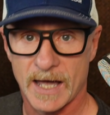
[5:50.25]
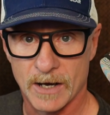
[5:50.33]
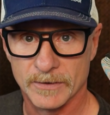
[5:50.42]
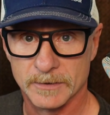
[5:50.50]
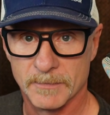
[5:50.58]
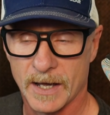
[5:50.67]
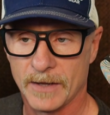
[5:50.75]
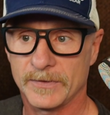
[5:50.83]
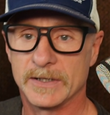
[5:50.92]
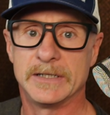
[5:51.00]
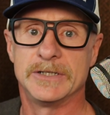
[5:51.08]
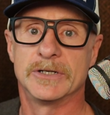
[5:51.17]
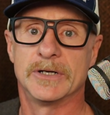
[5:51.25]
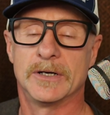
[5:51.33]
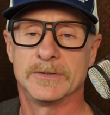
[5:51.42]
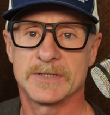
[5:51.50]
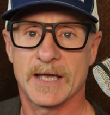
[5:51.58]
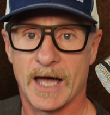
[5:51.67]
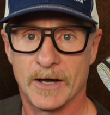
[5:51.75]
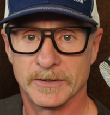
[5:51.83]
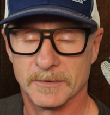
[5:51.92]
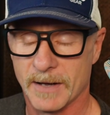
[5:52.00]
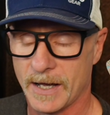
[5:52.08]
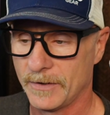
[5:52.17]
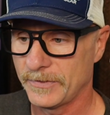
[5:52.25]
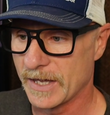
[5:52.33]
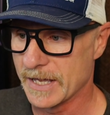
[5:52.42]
out your mouth, in your nose, out your mouth.